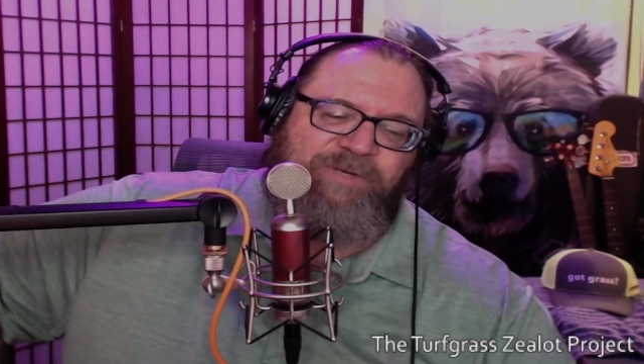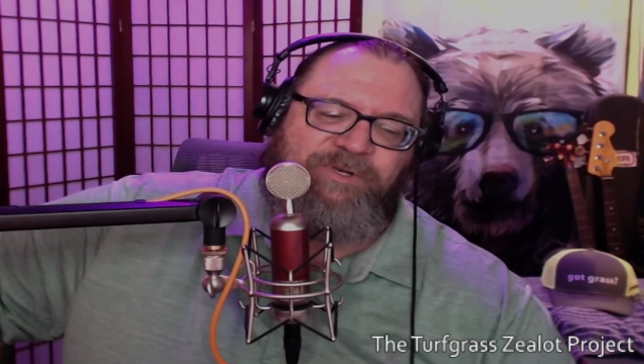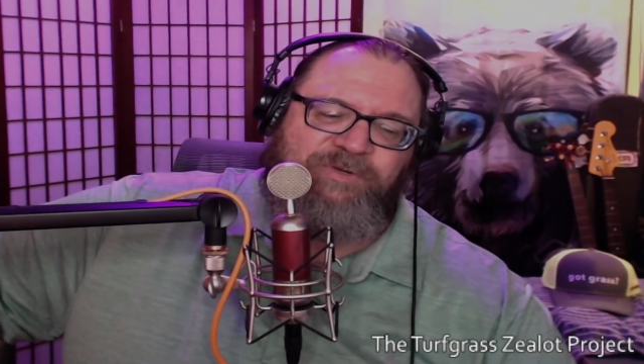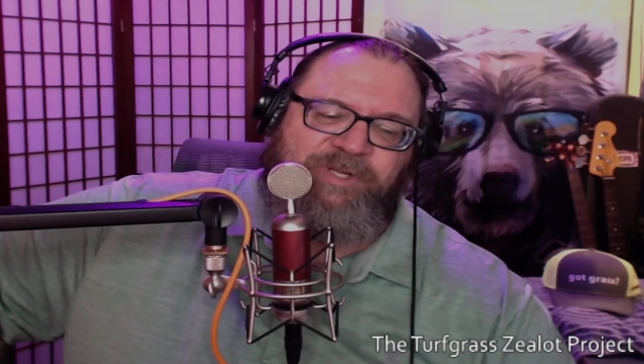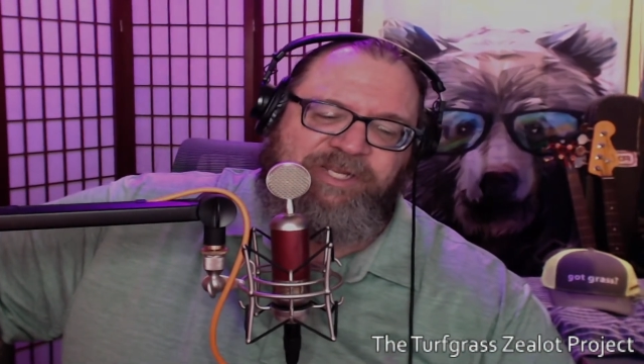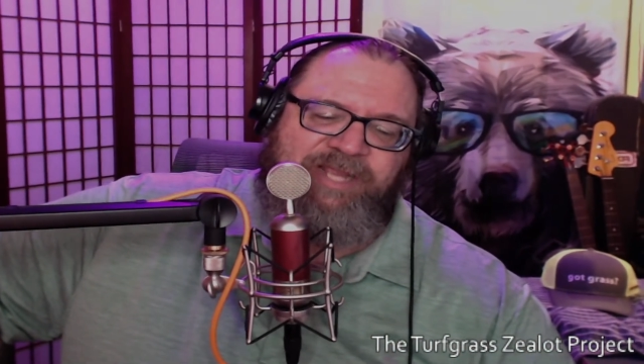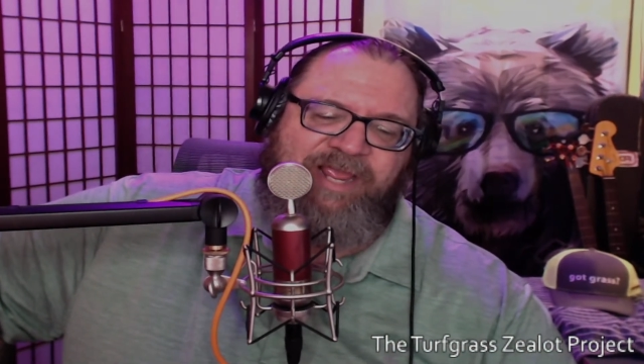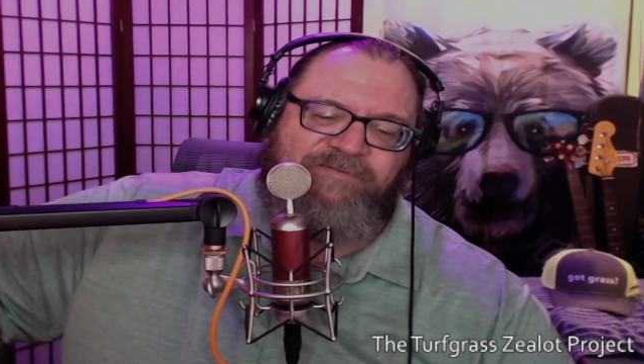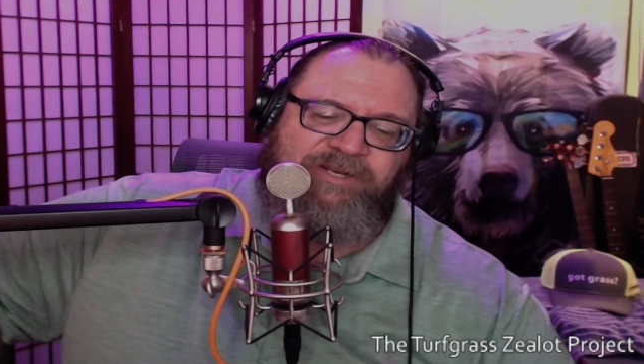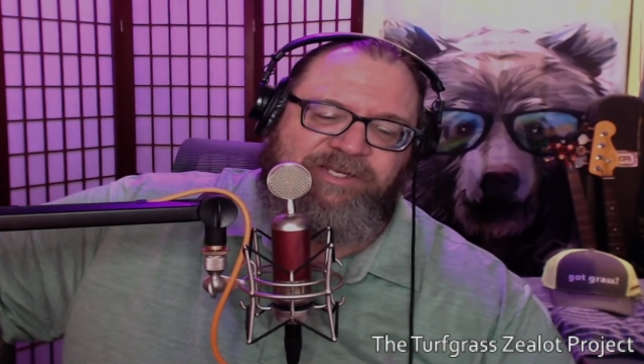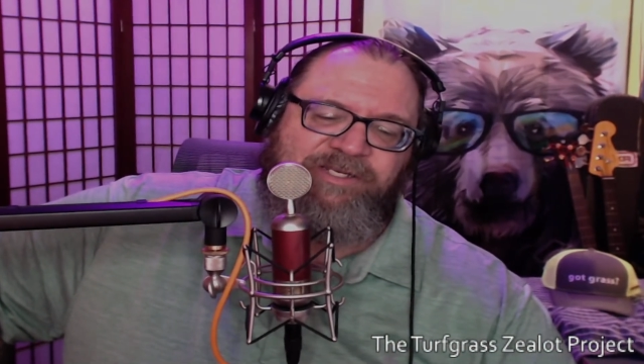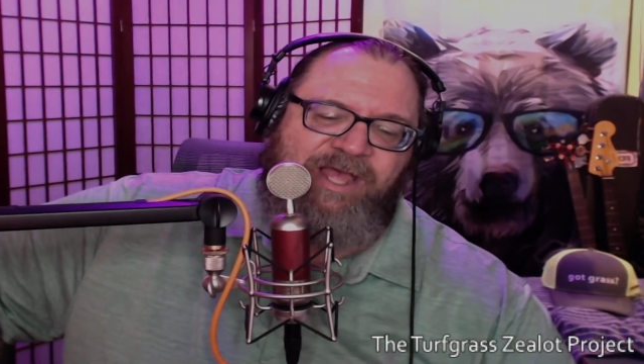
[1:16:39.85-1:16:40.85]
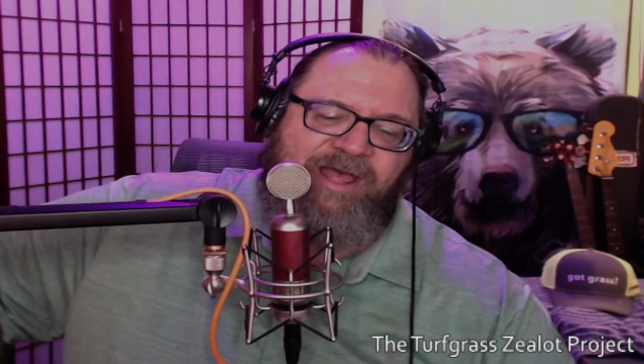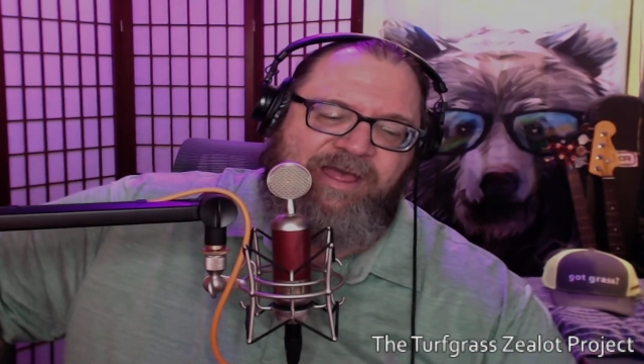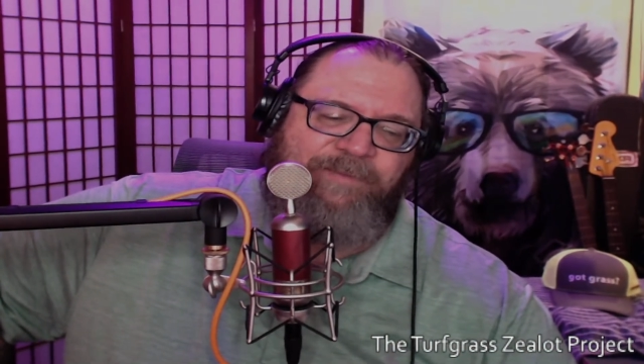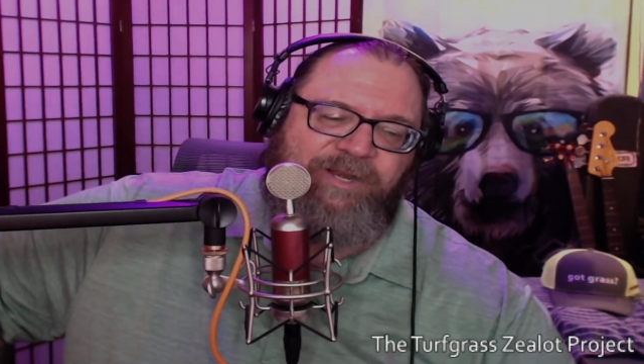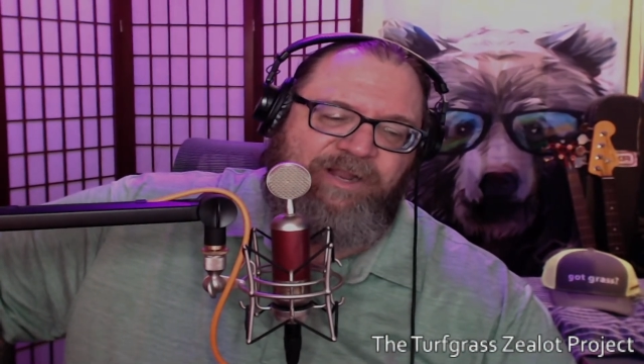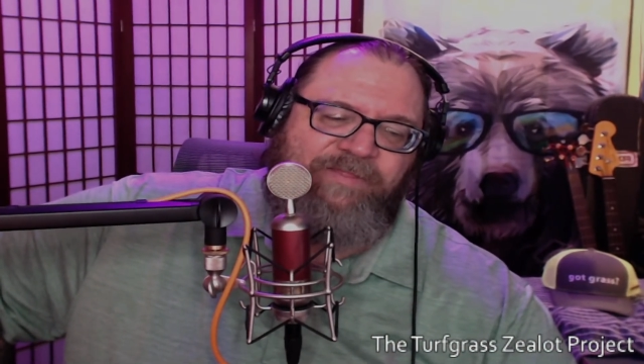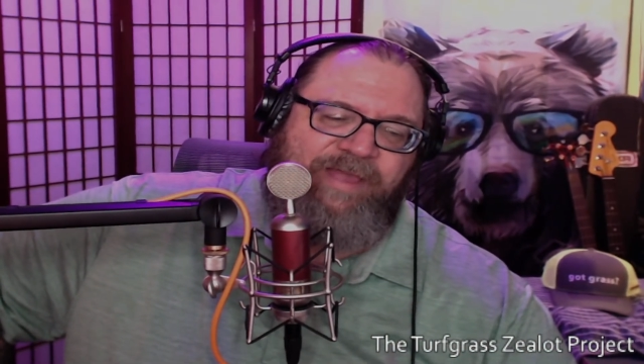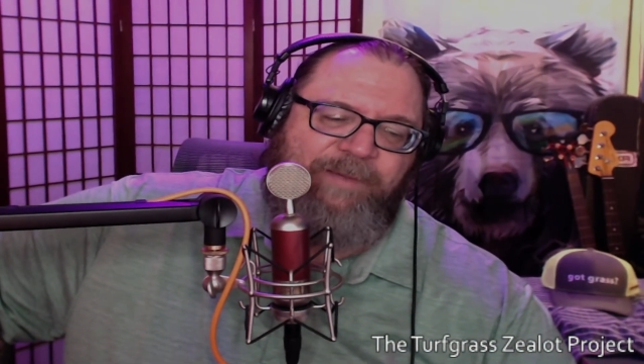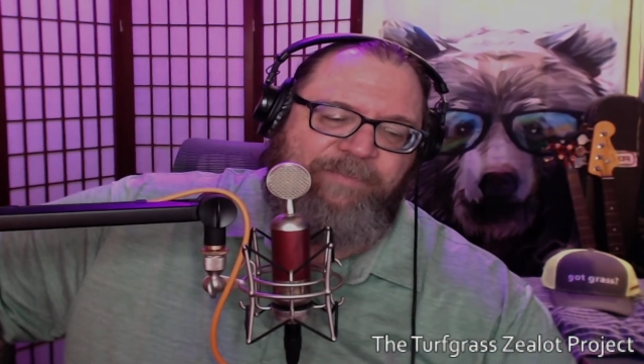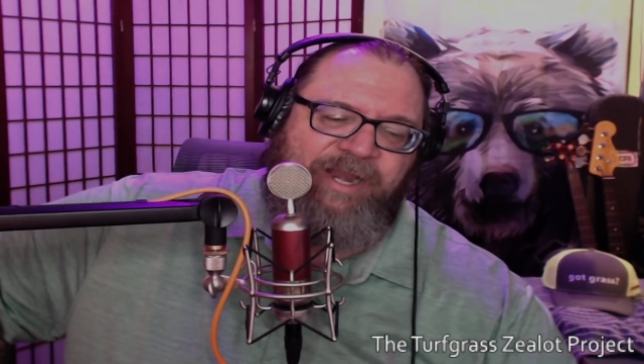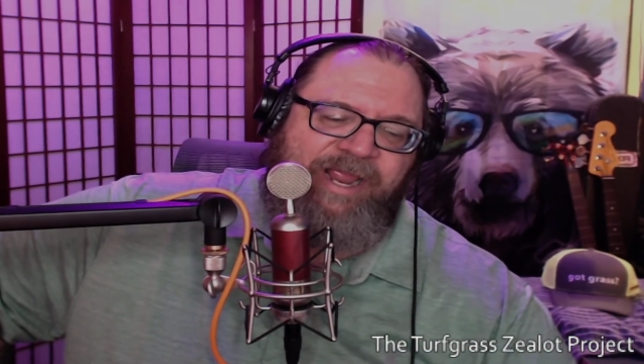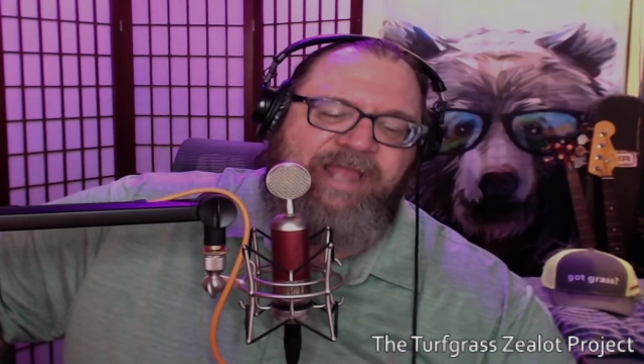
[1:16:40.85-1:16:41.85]
between David and Tom and all that,
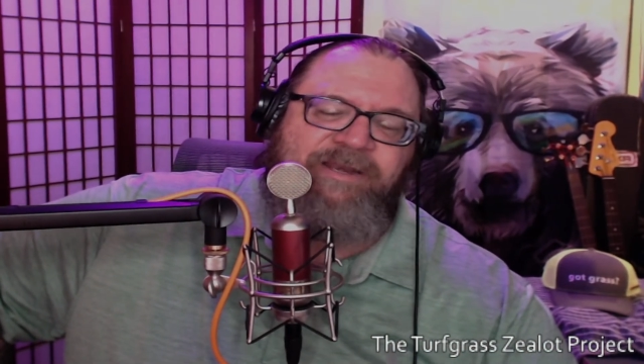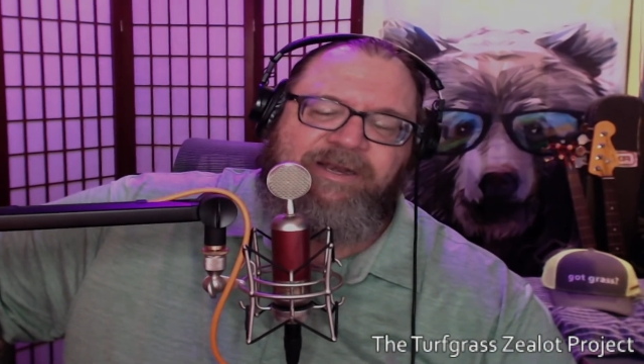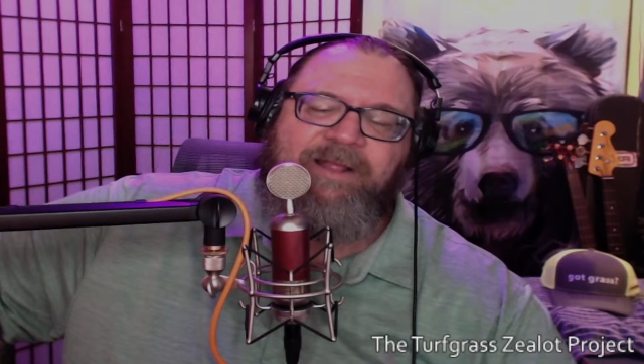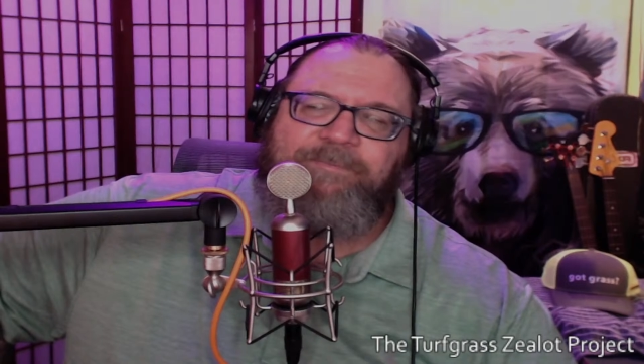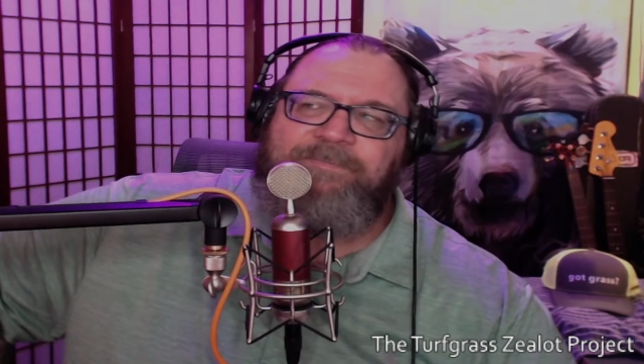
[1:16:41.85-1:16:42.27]
but I ended up,